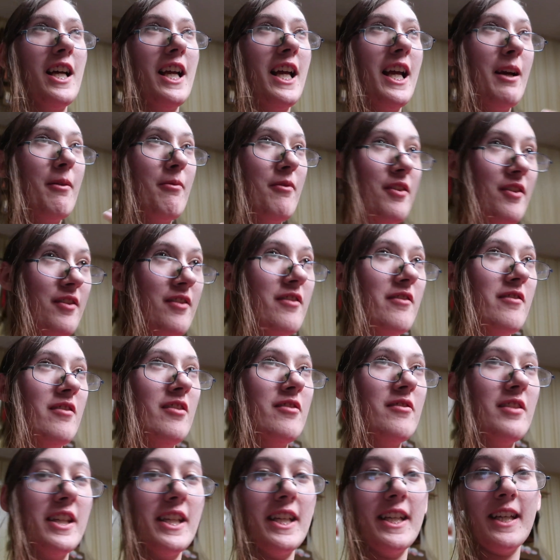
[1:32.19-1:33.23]
It was
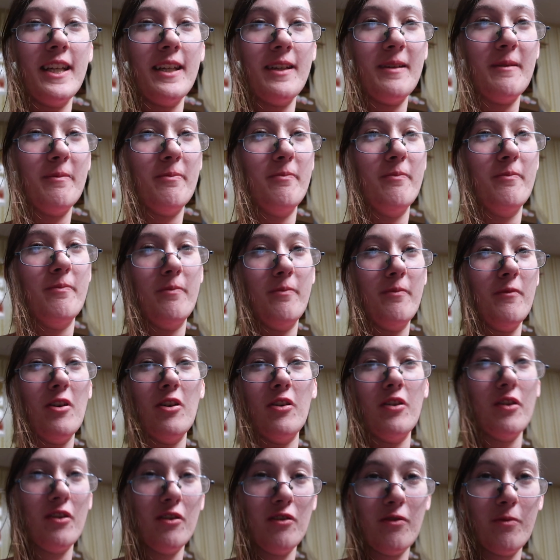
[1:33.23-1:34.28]
only a
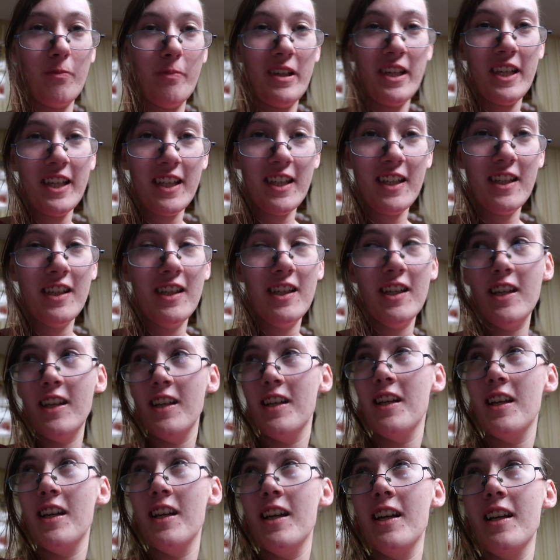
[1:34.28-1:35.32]
little bit,
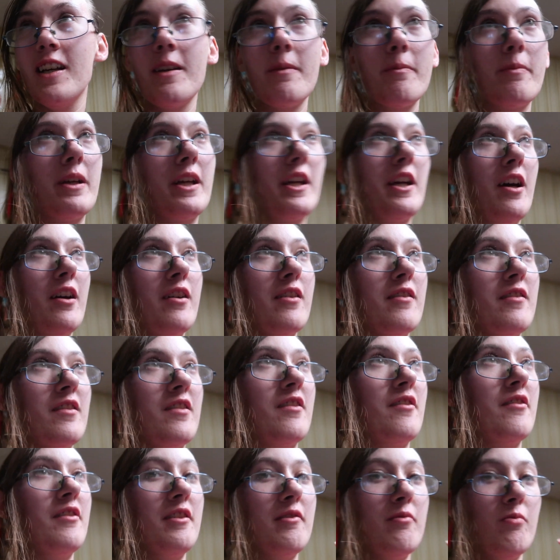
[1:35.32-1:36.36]
because
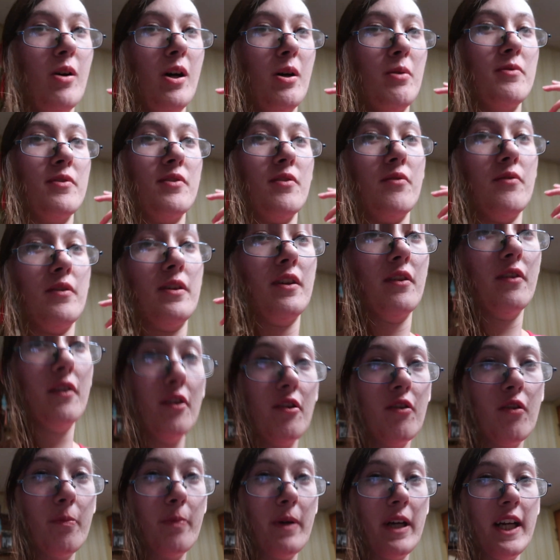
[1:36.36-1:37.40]
the reason why it was only a
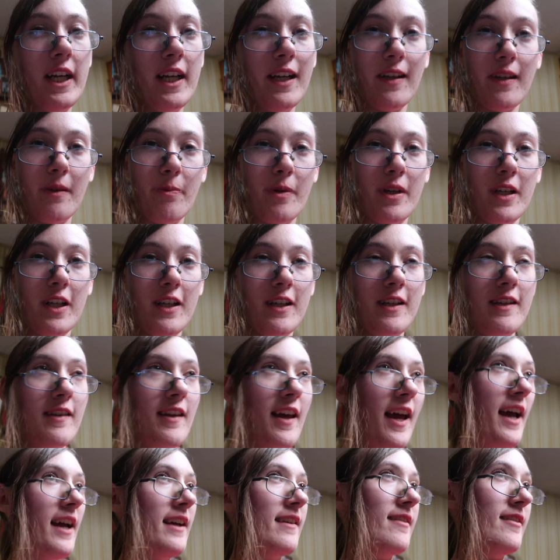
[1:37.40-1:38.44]
little bit is because
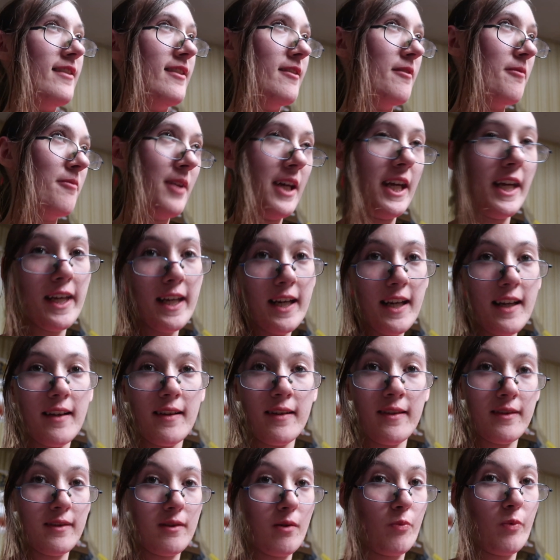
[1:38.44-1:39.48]
as of
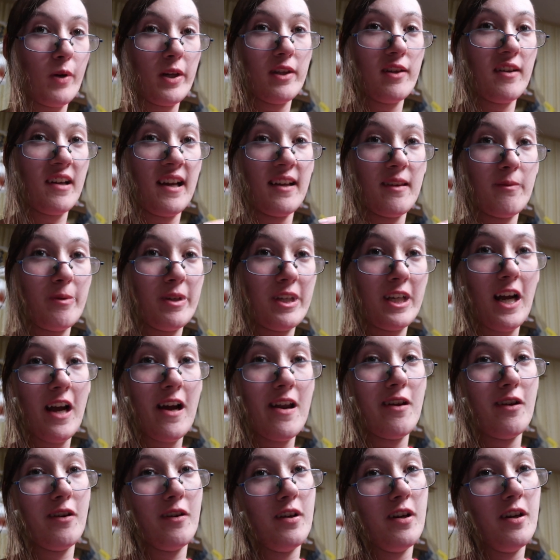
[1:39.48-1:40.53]
late, the weather has been
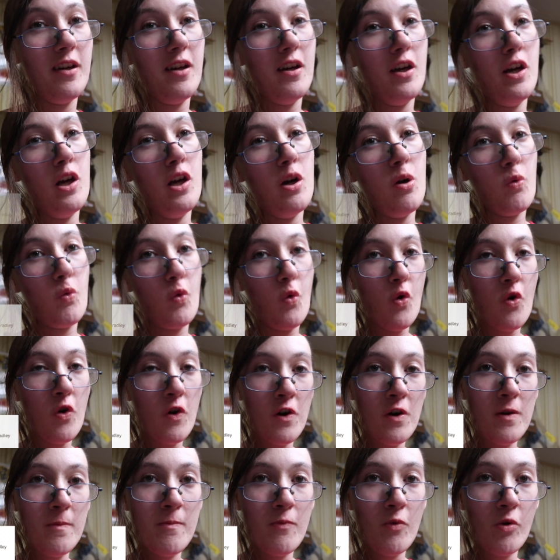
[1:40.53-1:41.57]
kind of
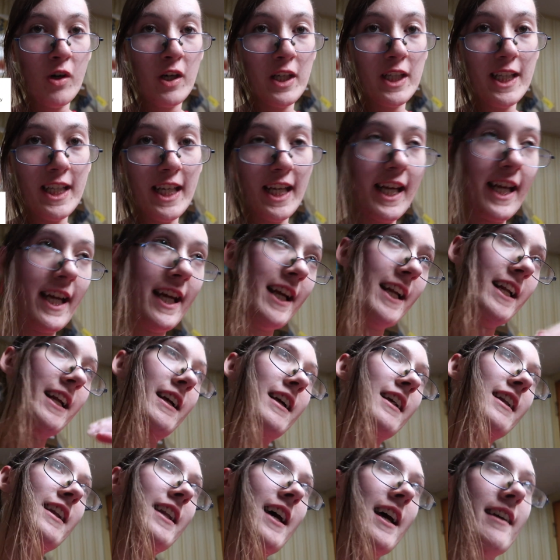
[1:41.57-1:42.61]
warm one day,
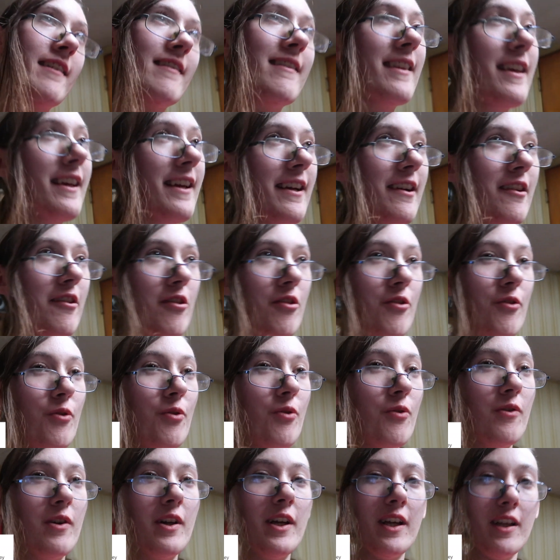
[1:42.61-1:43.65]
next day
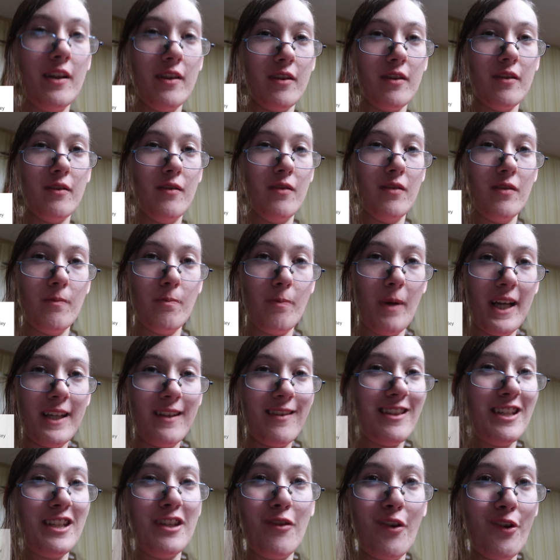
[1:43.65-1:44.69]
cold, and
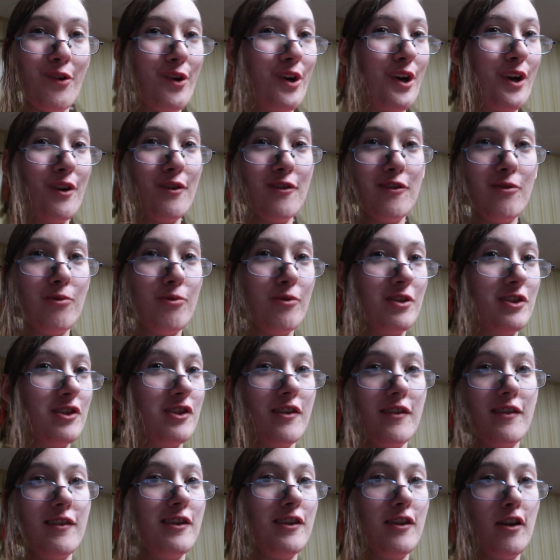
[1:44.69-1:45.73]
basically the roads were
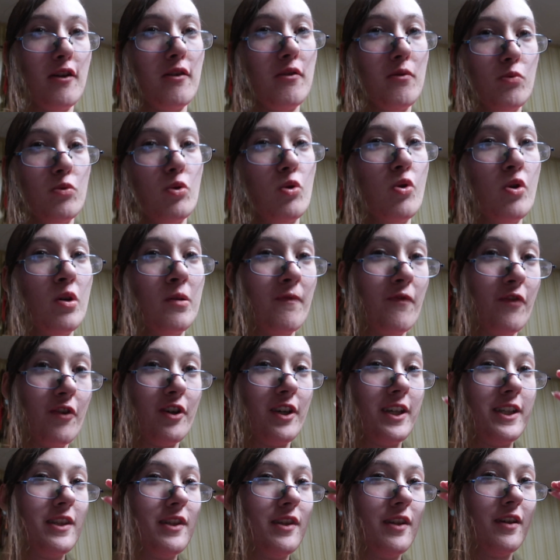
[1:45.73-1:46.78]
just too warm for
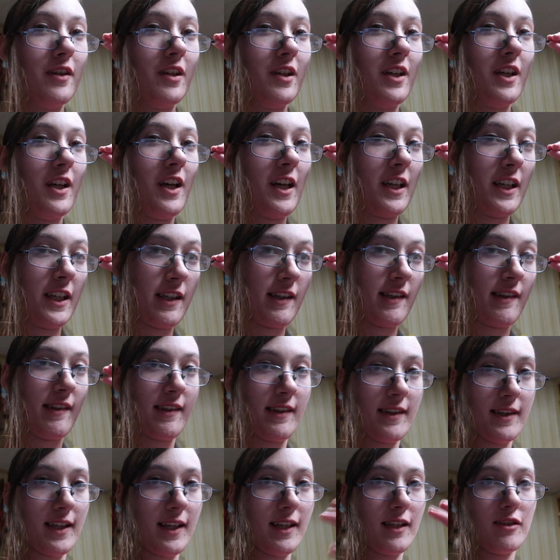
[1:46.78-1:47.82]
it to, I guess,
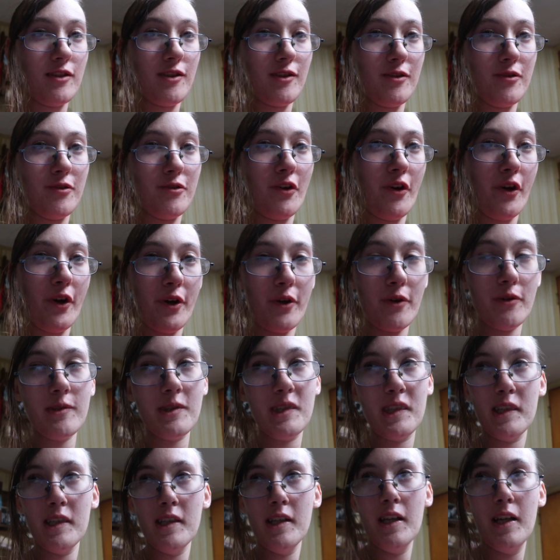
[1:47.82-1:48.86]
stick to the
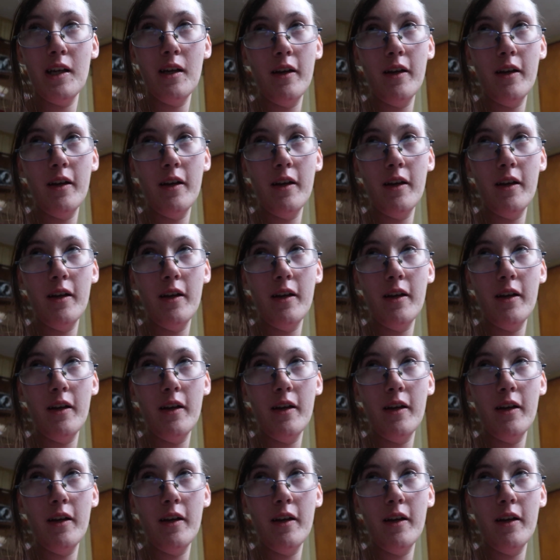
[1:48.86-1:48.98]
roads.